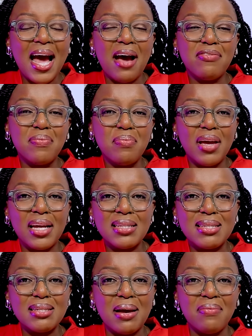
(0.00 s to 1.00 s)
I've
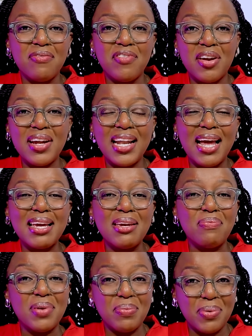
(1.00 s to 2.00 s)
met some very
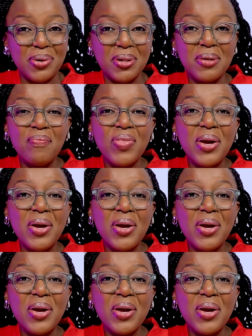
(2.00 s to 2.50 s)
lucky people